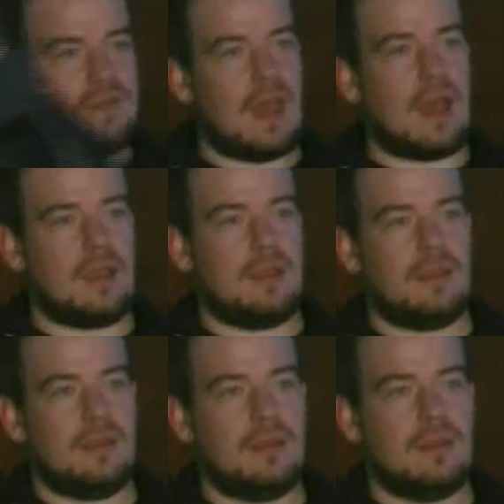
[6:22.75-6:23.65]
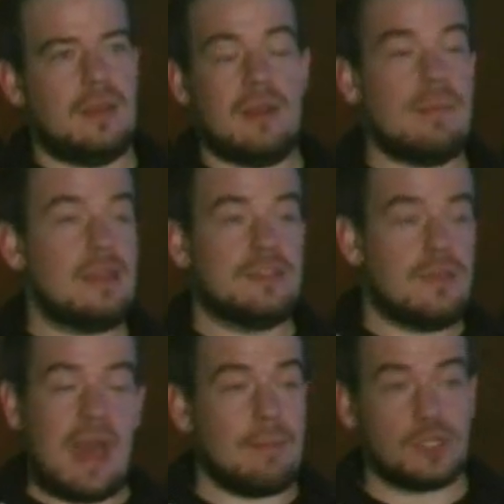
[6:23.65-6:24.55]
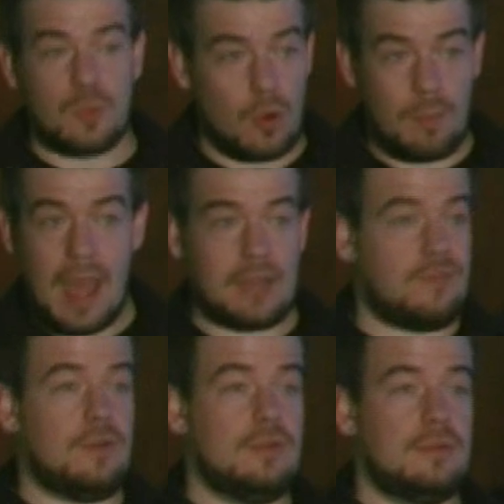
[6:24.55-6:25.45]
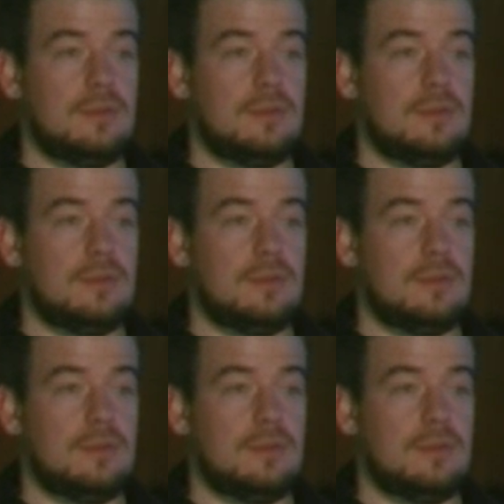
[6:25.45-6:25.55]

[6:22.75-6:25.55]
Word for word: attack. And it makes it that much more impactful.